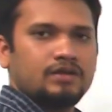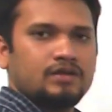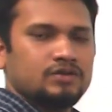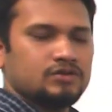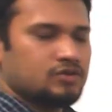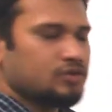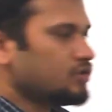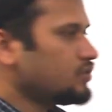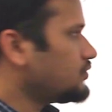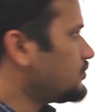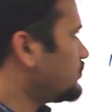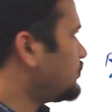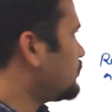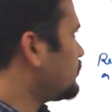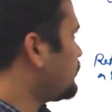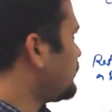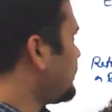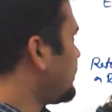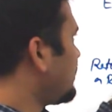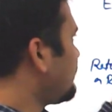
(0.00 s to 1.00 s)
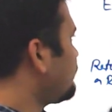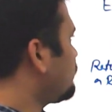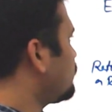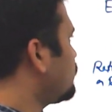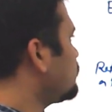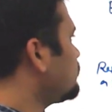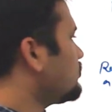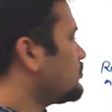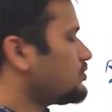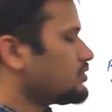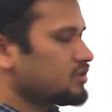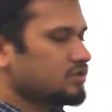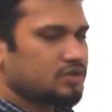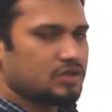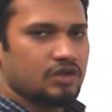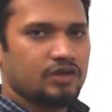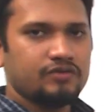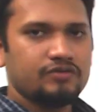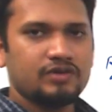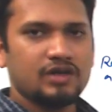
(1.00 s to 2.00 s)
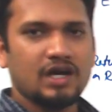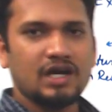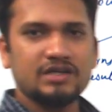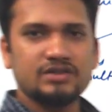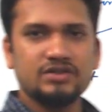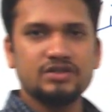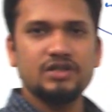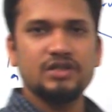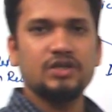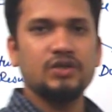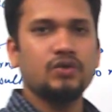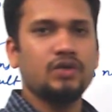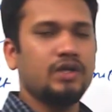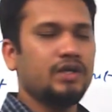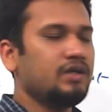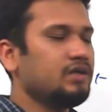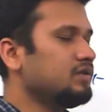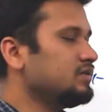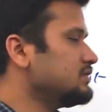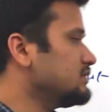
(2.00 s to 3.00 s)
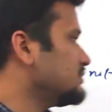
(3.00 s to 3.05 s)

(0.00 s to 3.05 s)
so we have two modes of task scheduling.